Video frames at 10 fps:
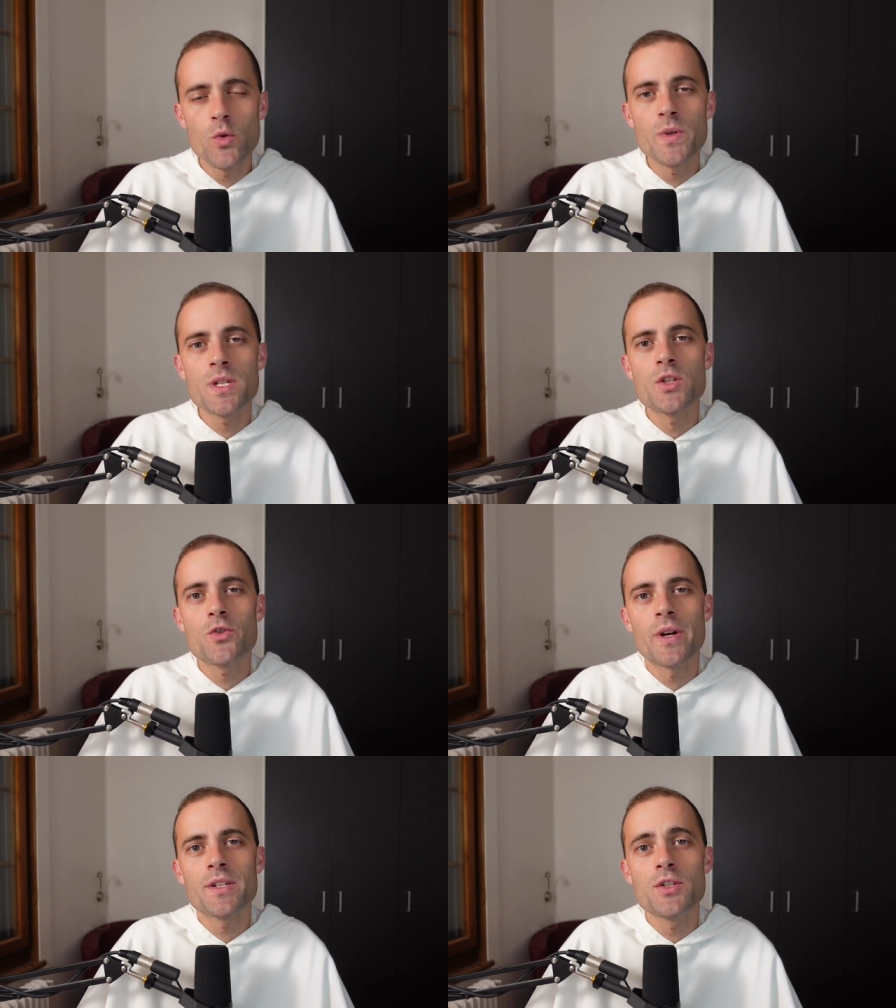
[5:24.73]
who is
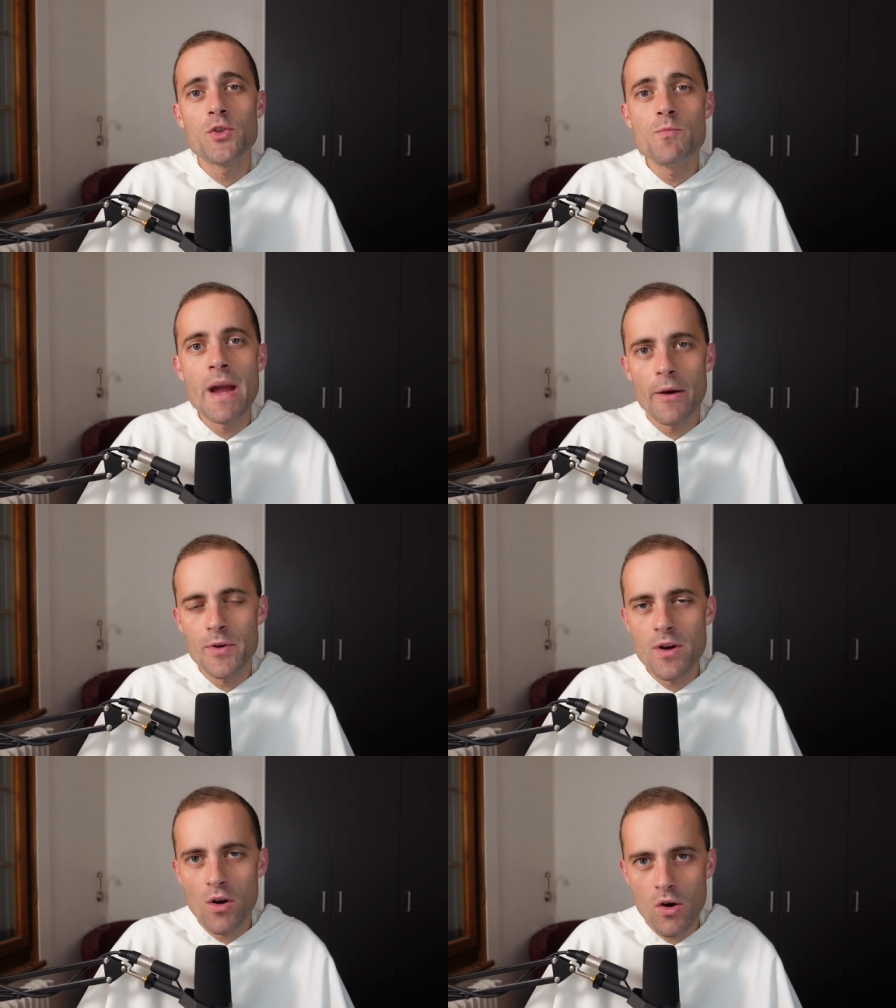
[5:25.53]
instructed to
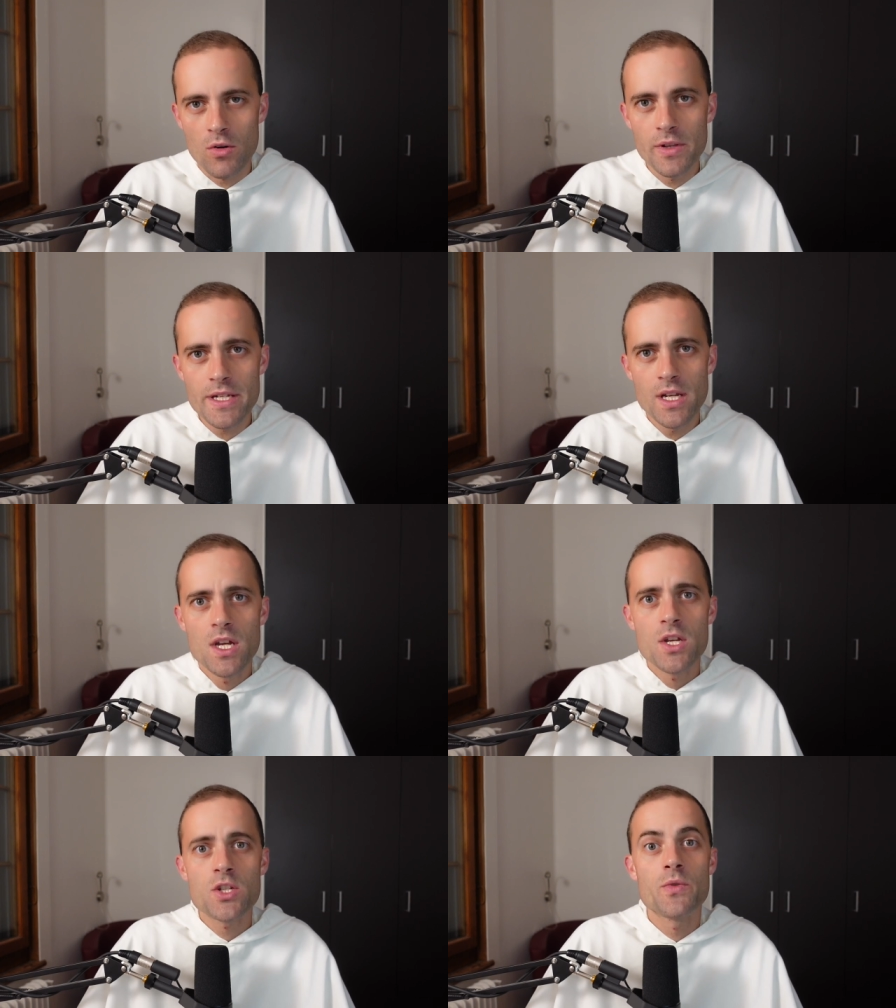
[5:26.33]
marry a harlot
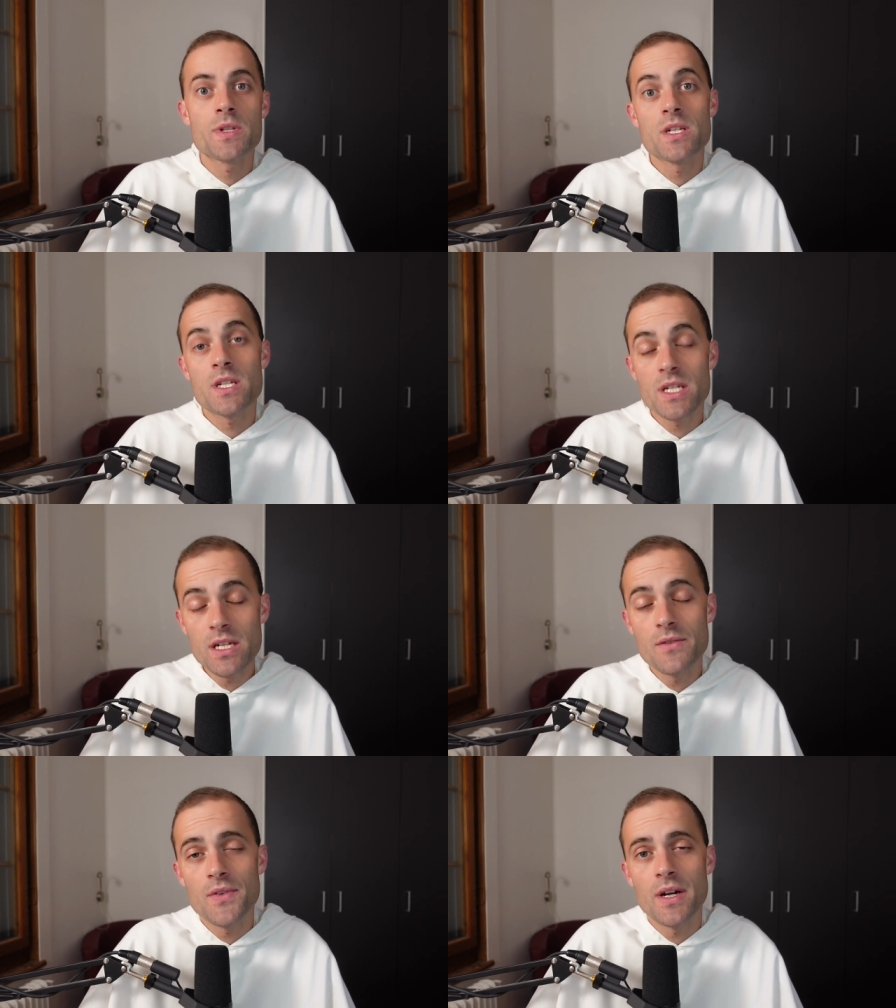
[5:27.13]
so as to
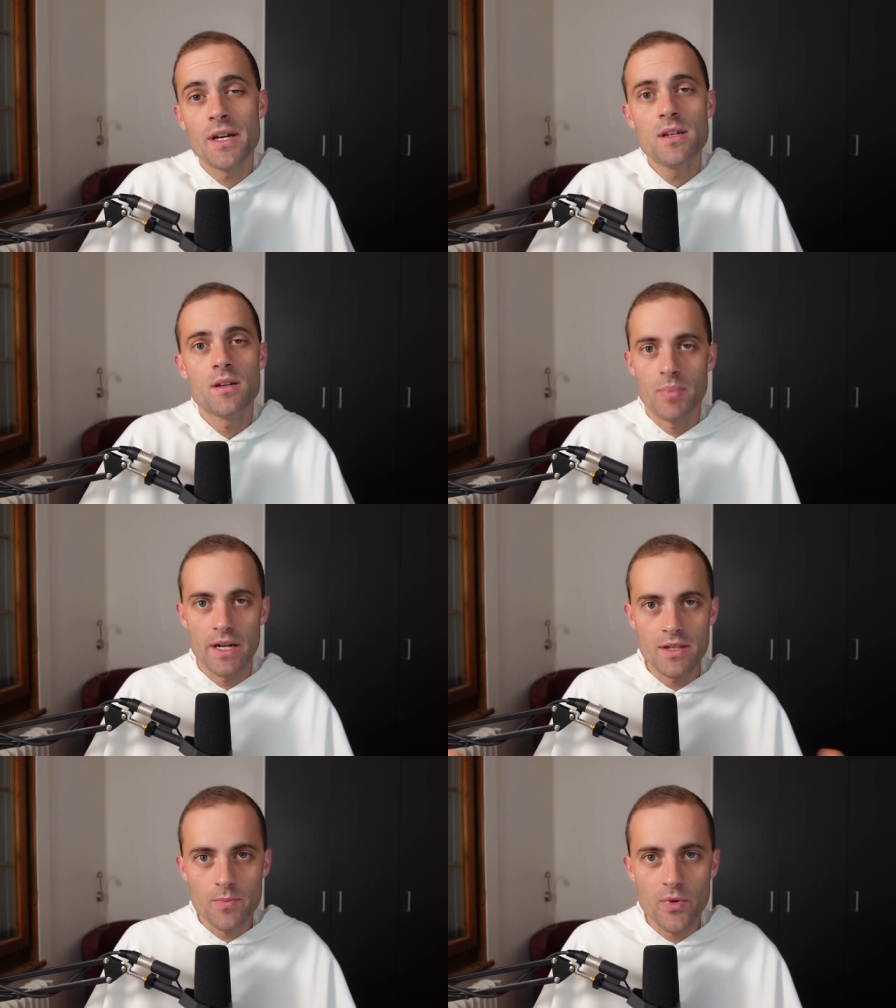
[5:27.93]
signify,
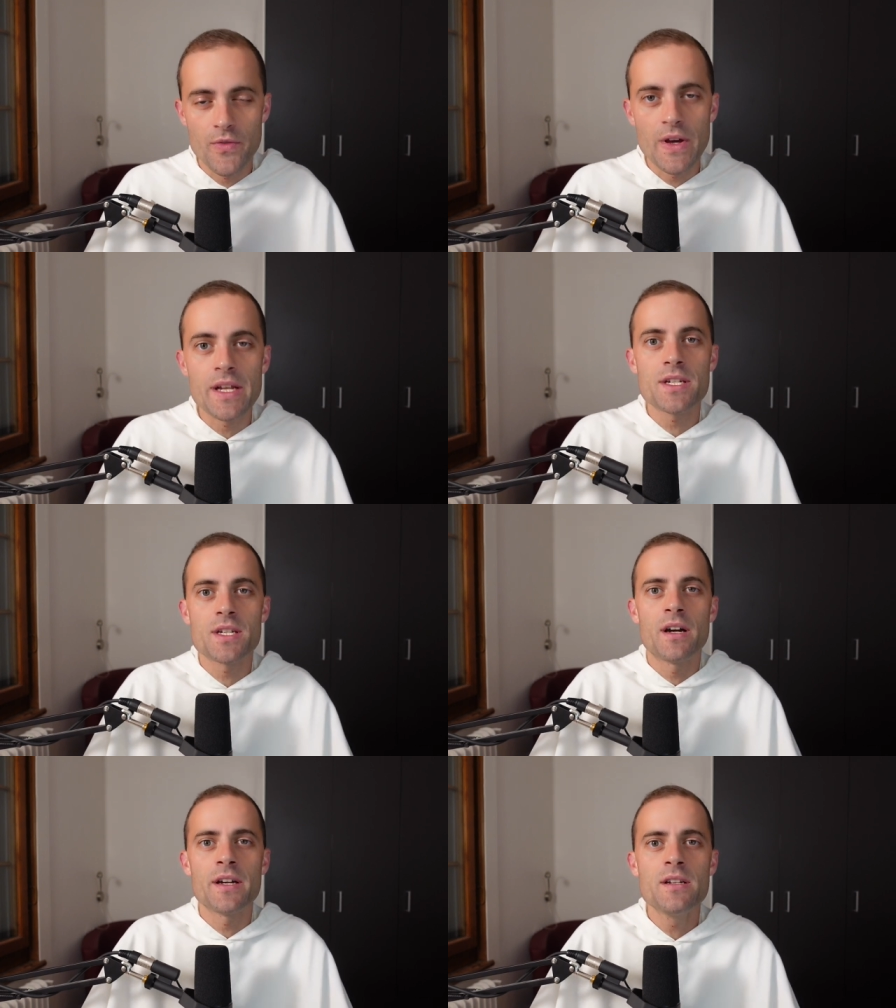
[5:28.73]
by this prophetic
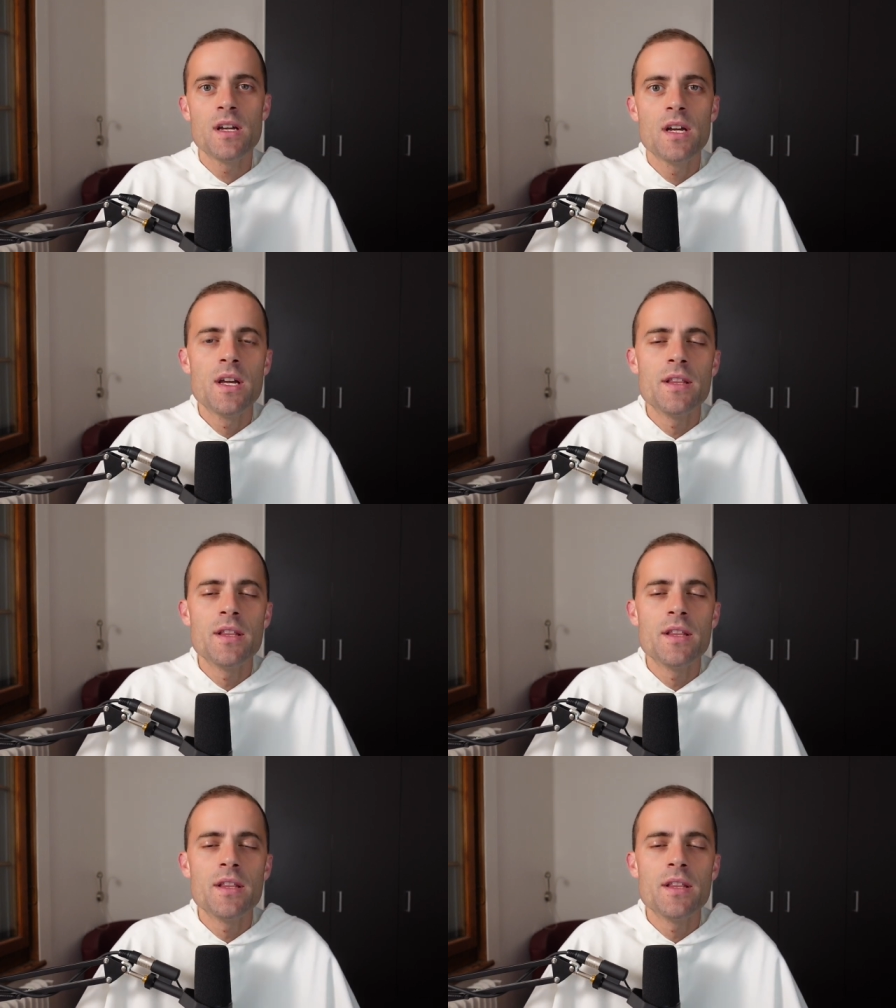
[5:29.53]
sign,